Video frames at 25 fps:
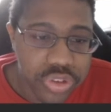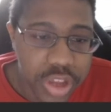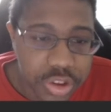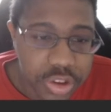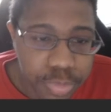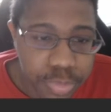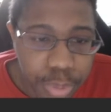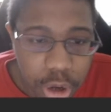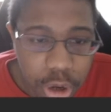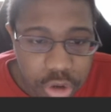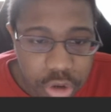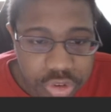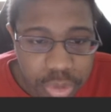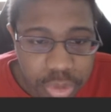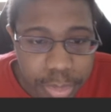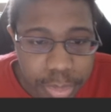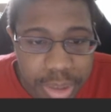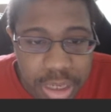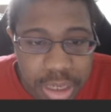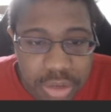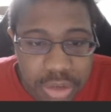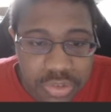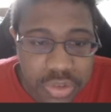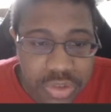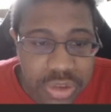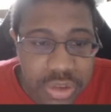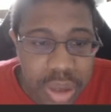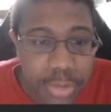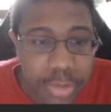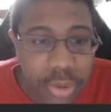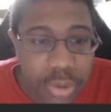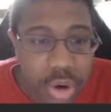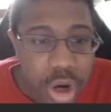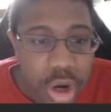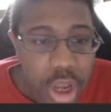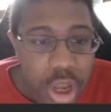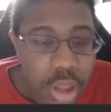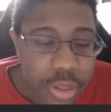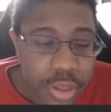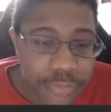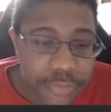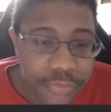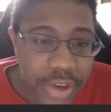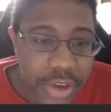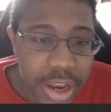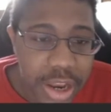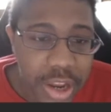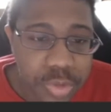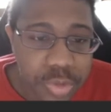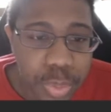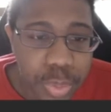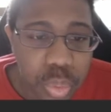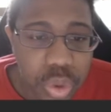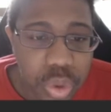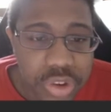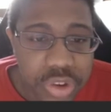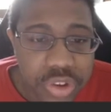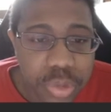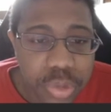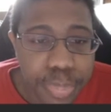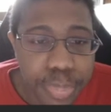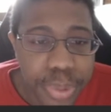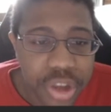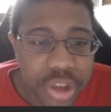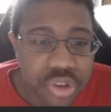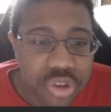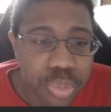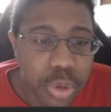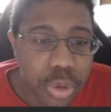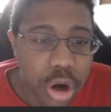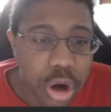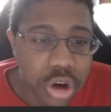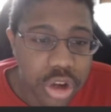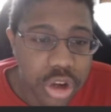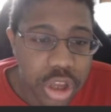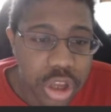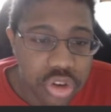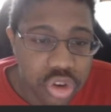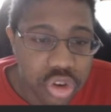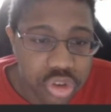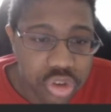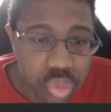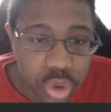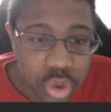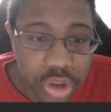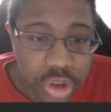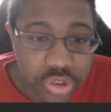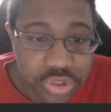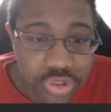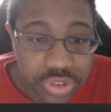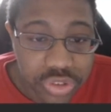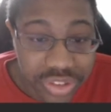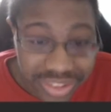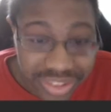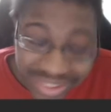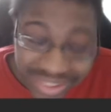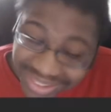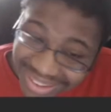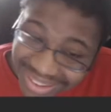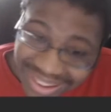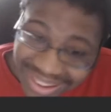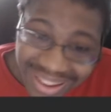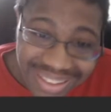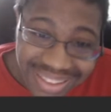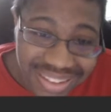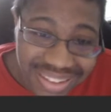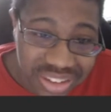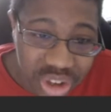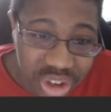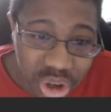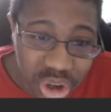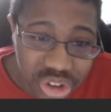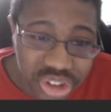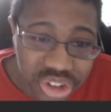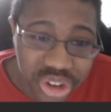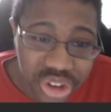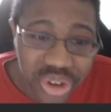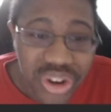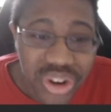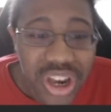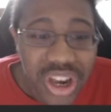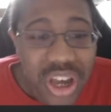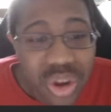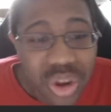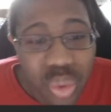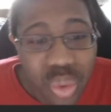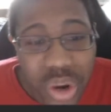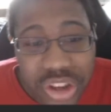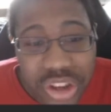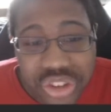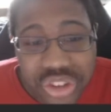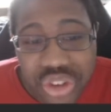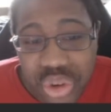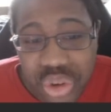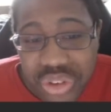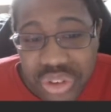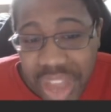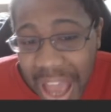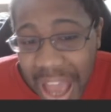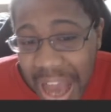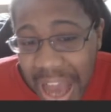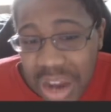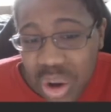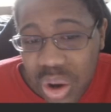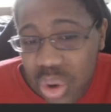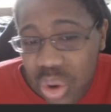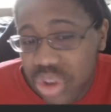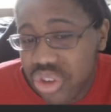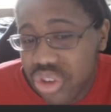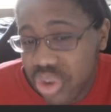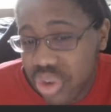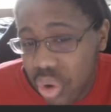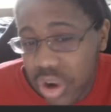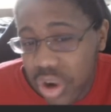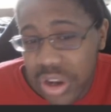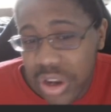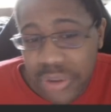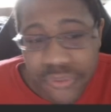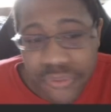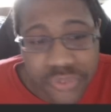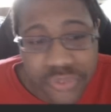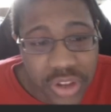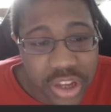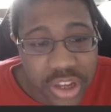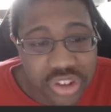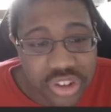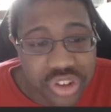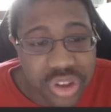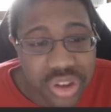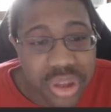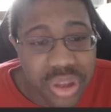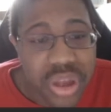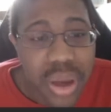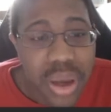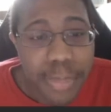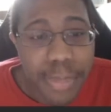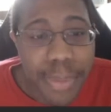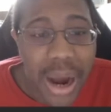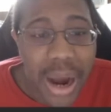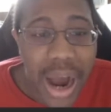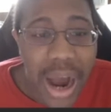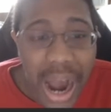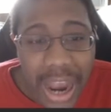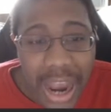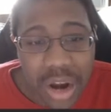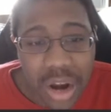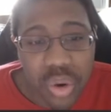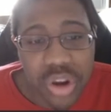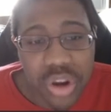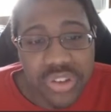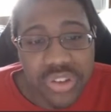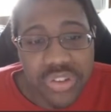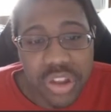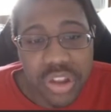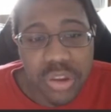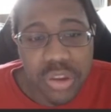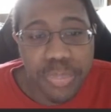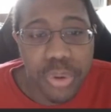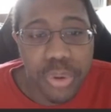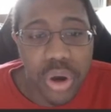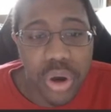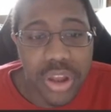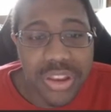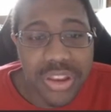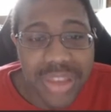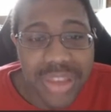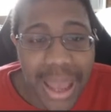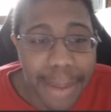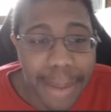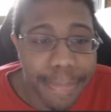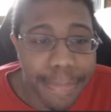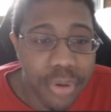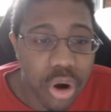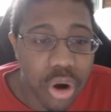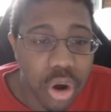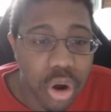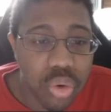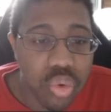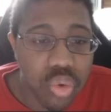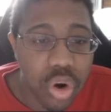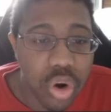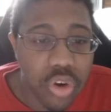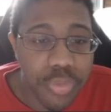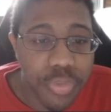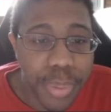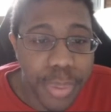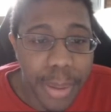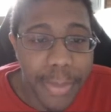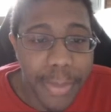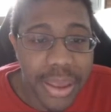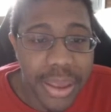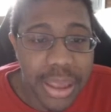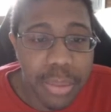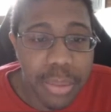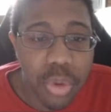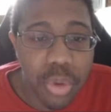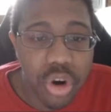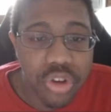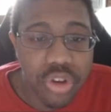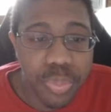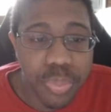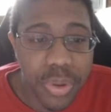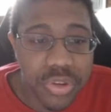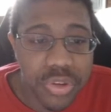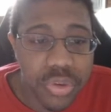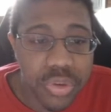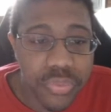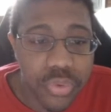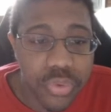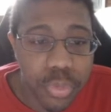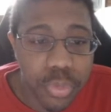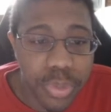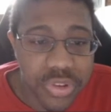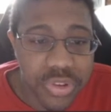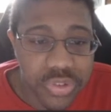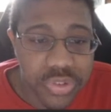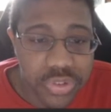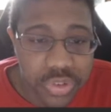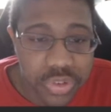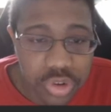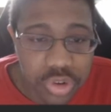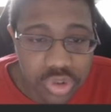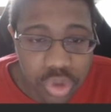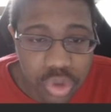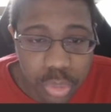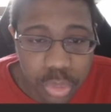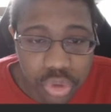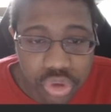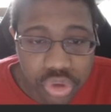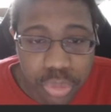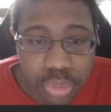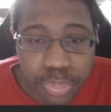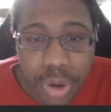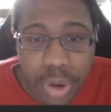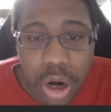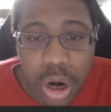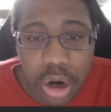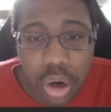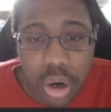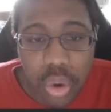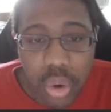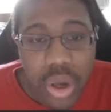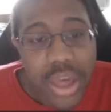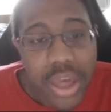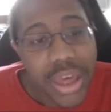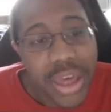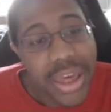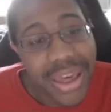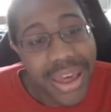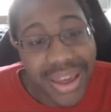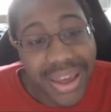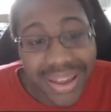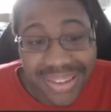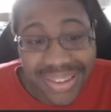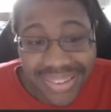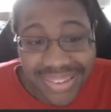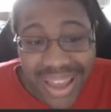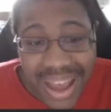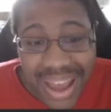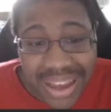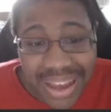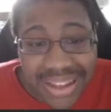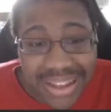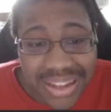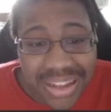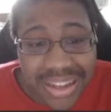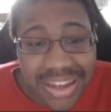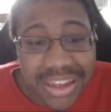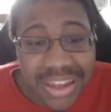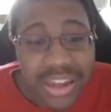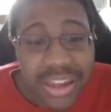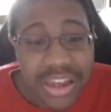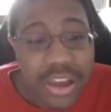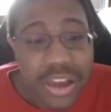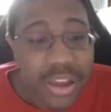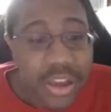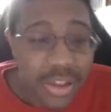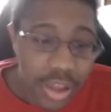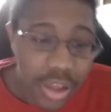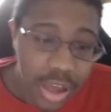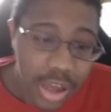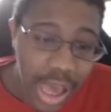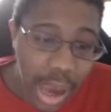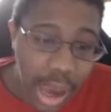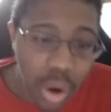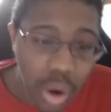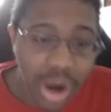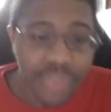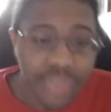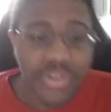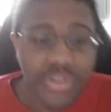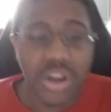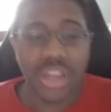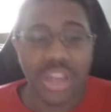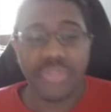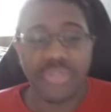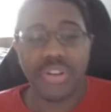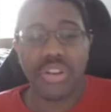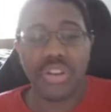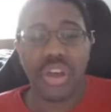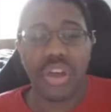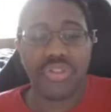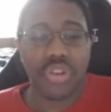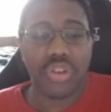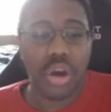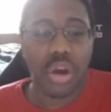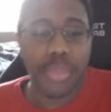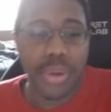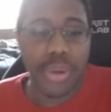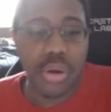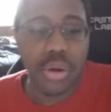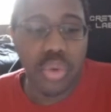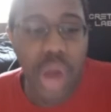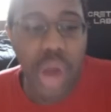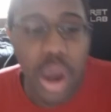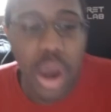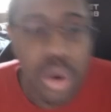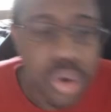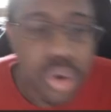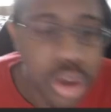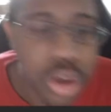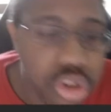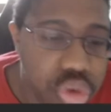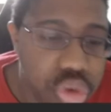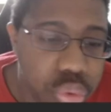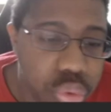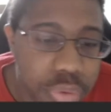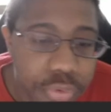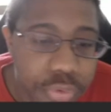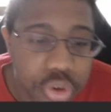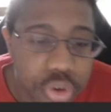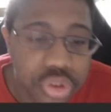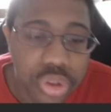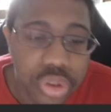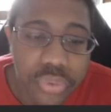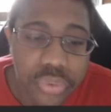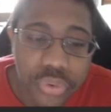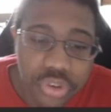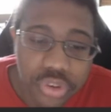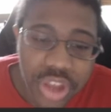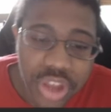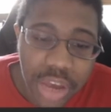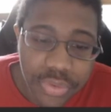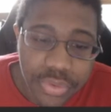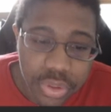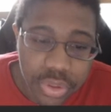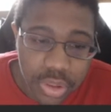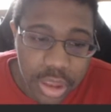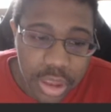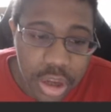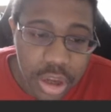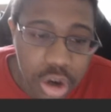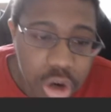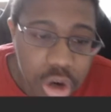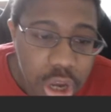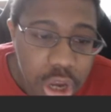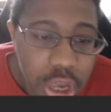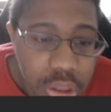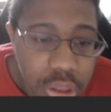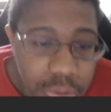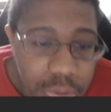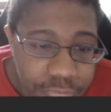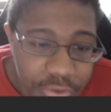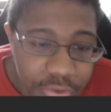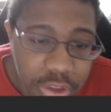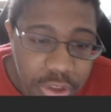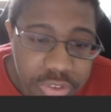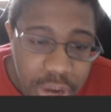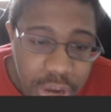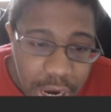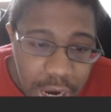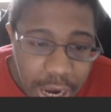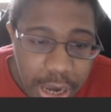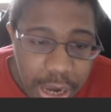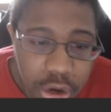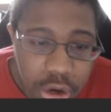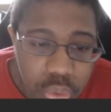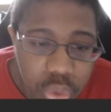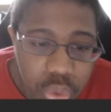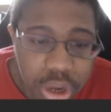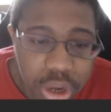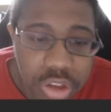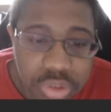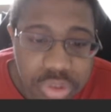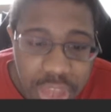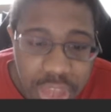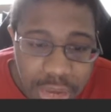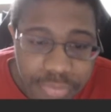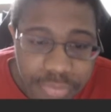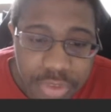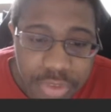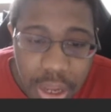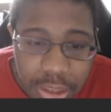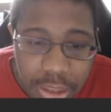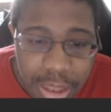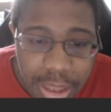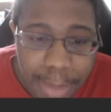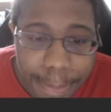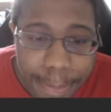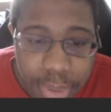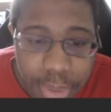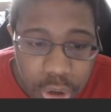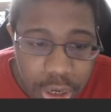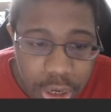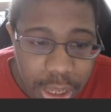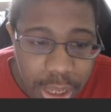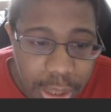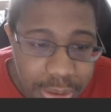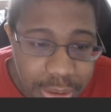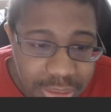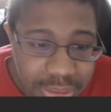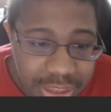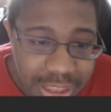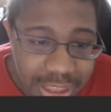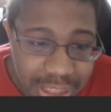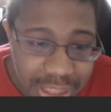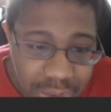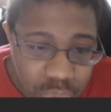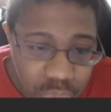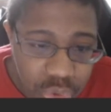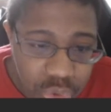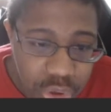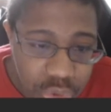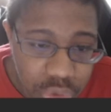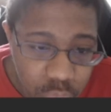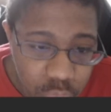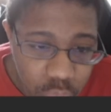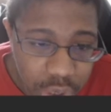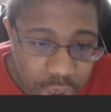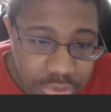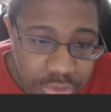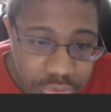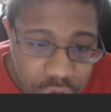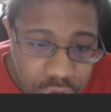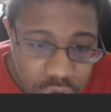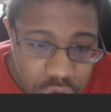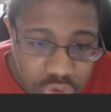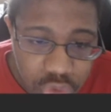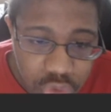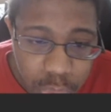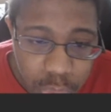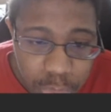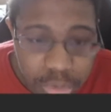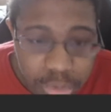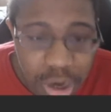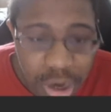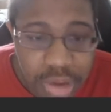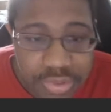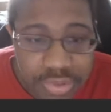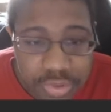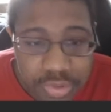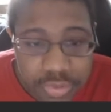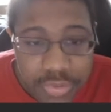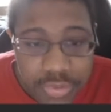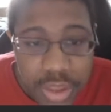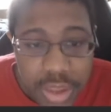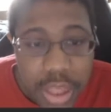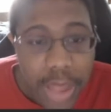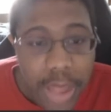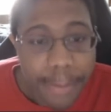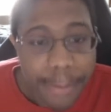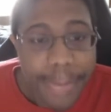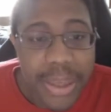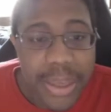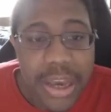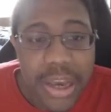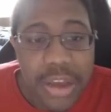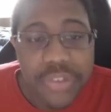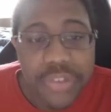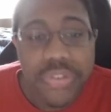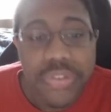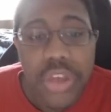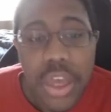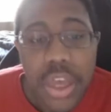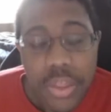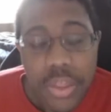next policy meeting in September, the Fed has been raising benchmark interest rates, as I told you, rates to tackle its soaring inflation. But higher rates tend to put a damper on growth by making it more expensive for businesses and consumers to borrow. Exactly. However, even as the economy ground into reverse in the first half of the year, the Fed's higher rates have not yet put a dent in the rising consumer prices. Because